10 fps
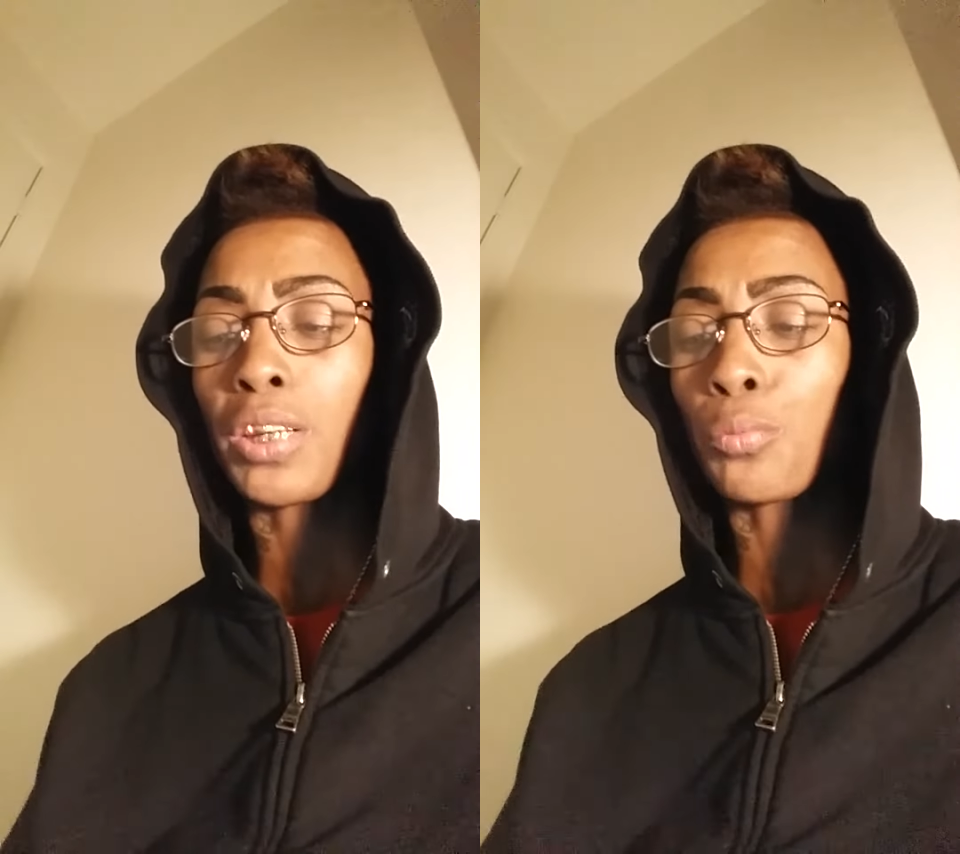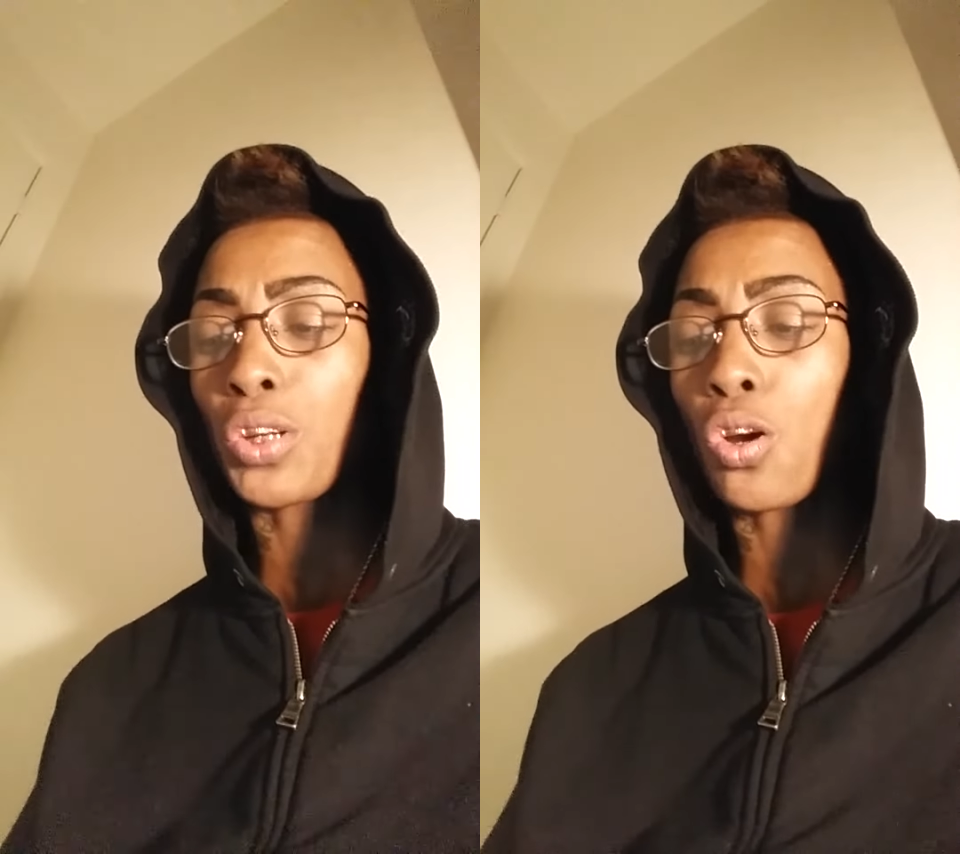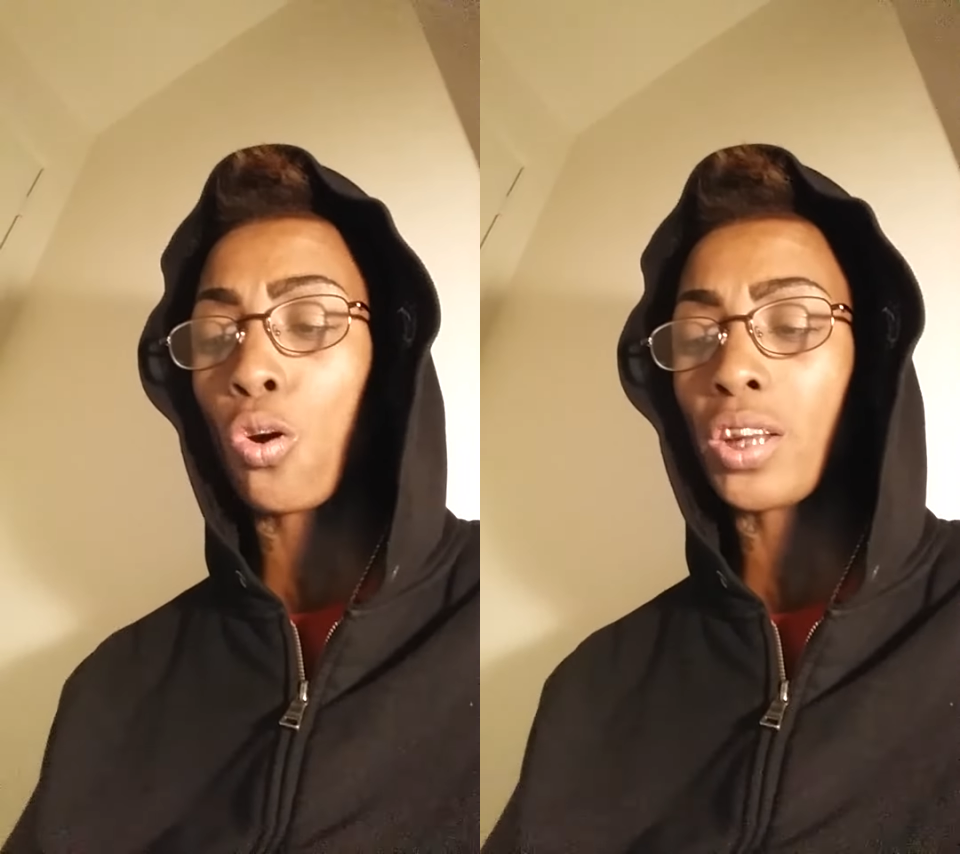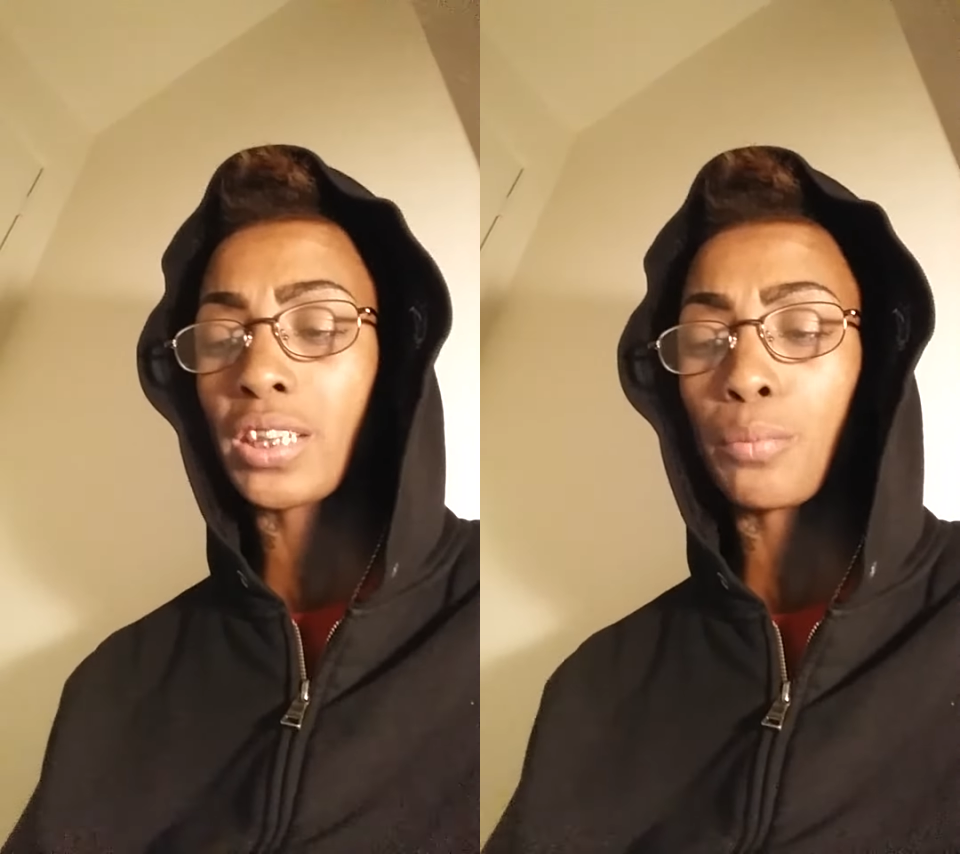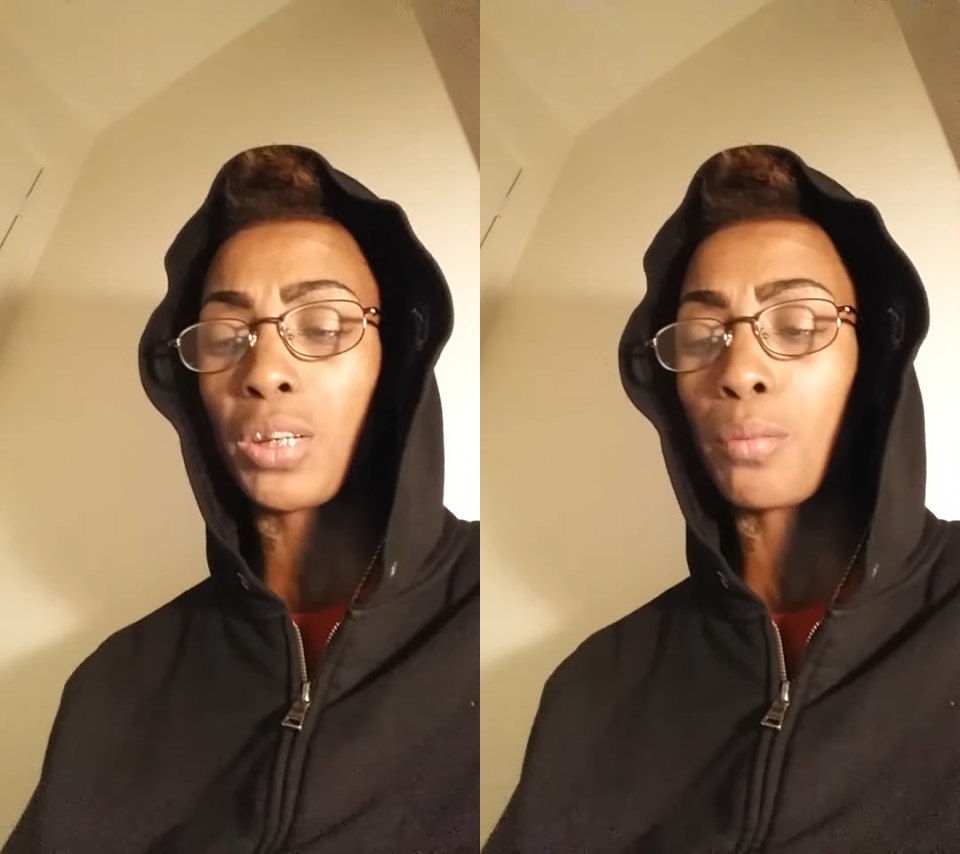but in
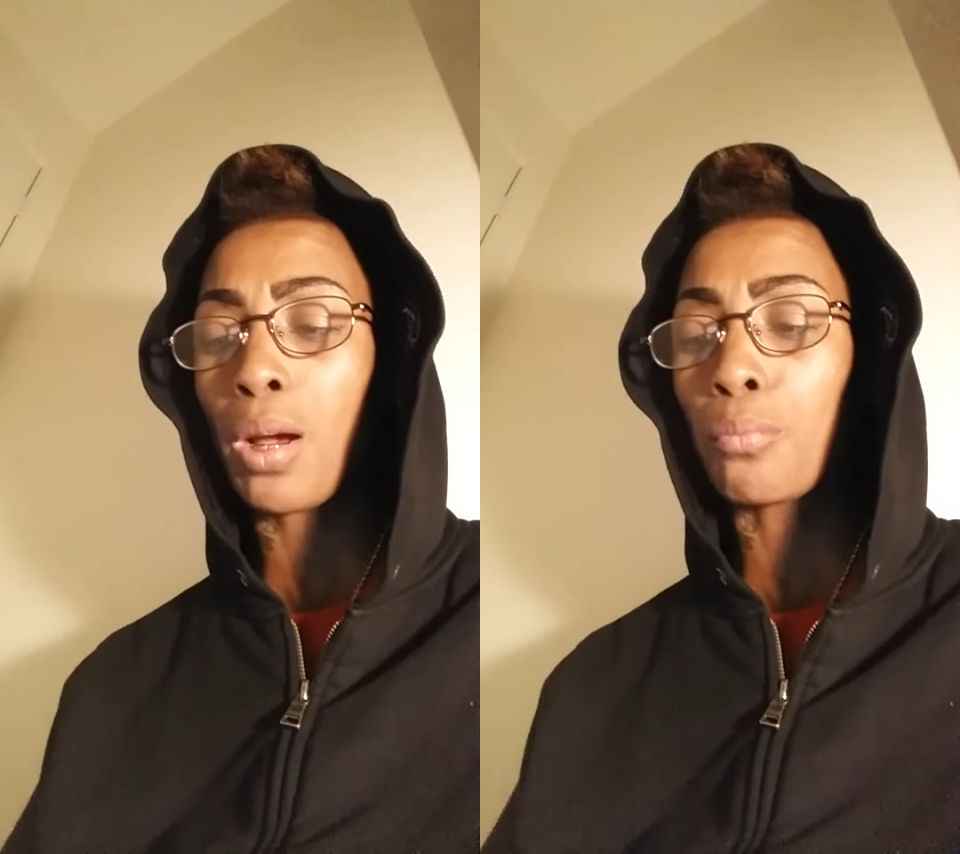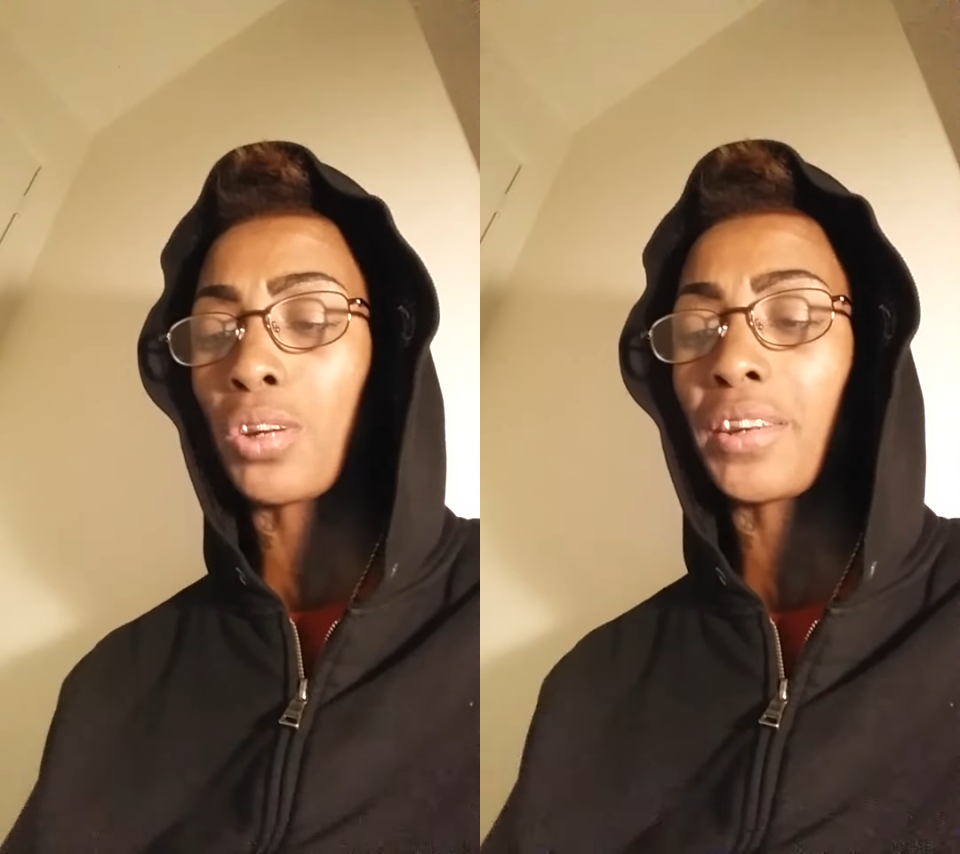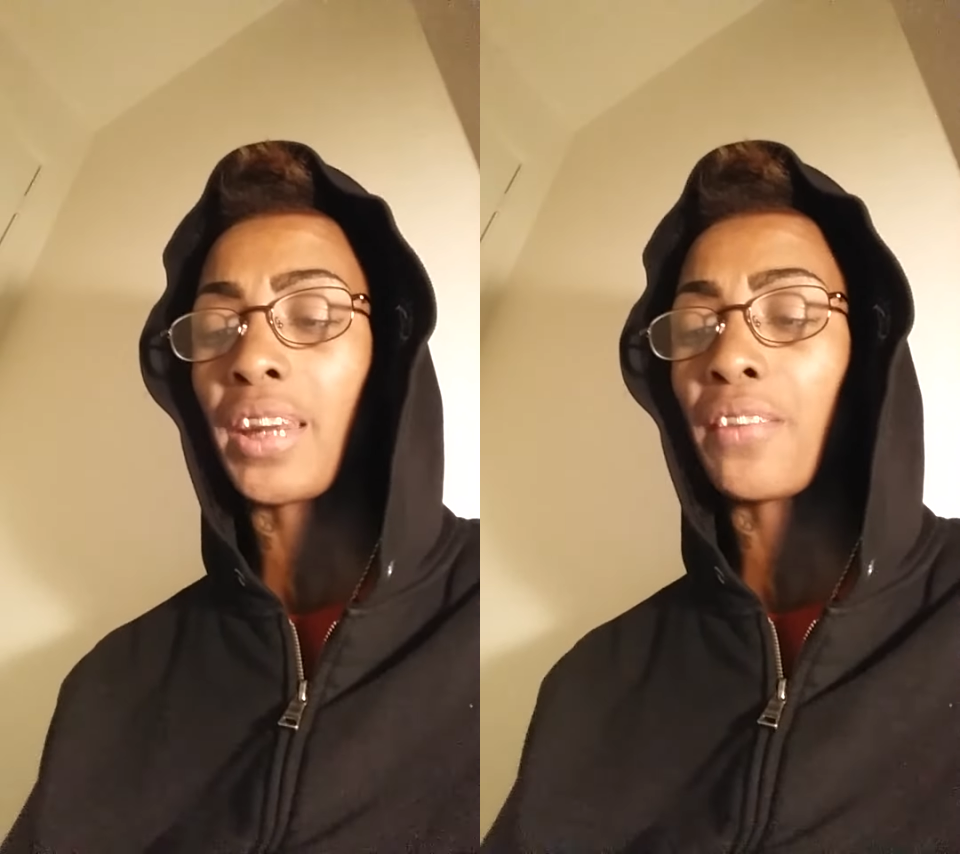regards to me and my brother,